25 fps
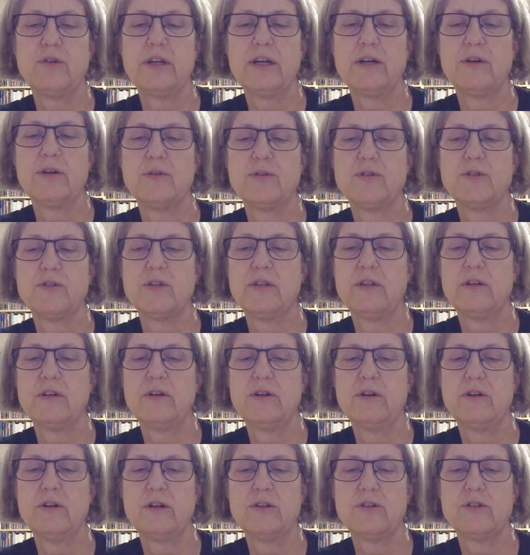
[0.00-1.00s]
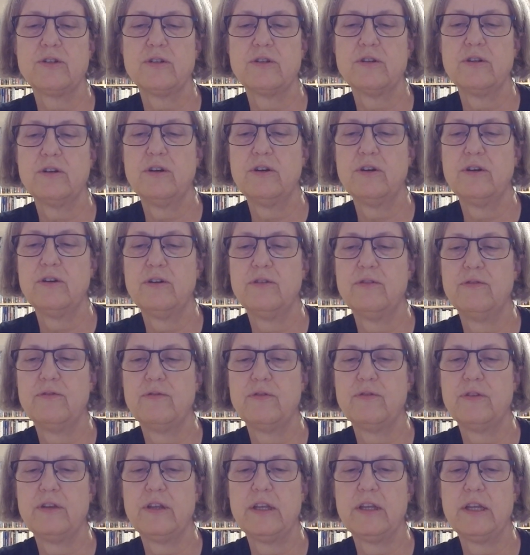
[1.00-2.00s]
house in the heart of
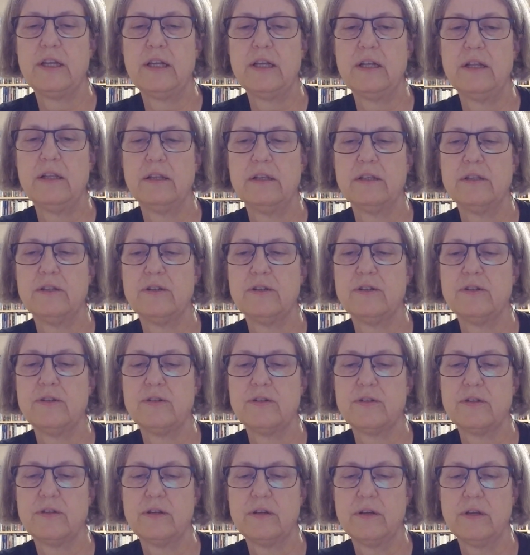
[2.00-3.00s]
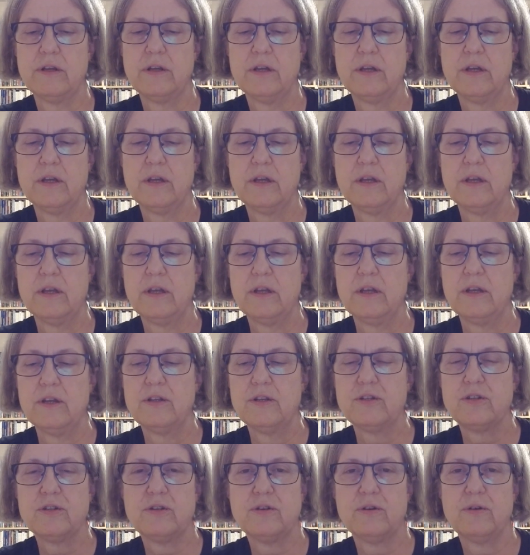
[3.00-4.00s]
England.
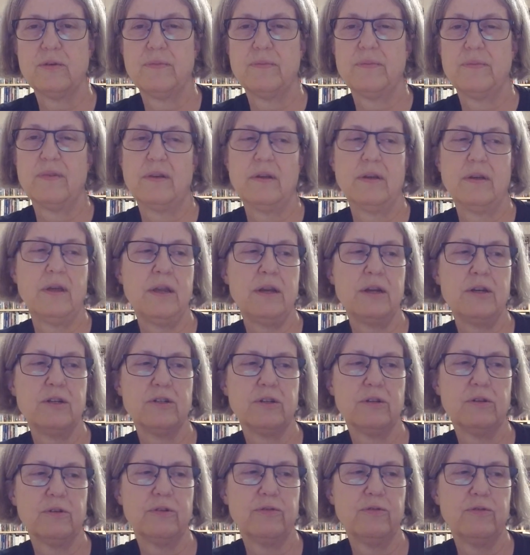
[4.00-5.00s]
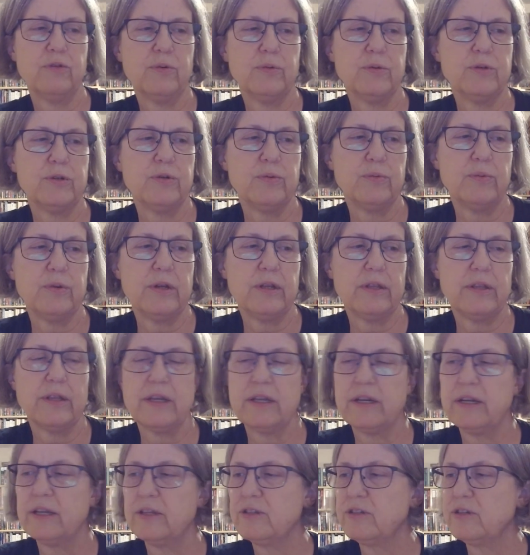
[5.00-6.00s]
So I look forward to reading
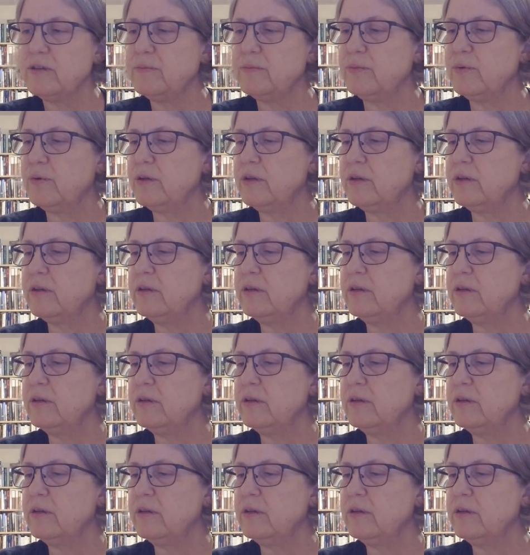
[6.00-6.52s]
that at some point.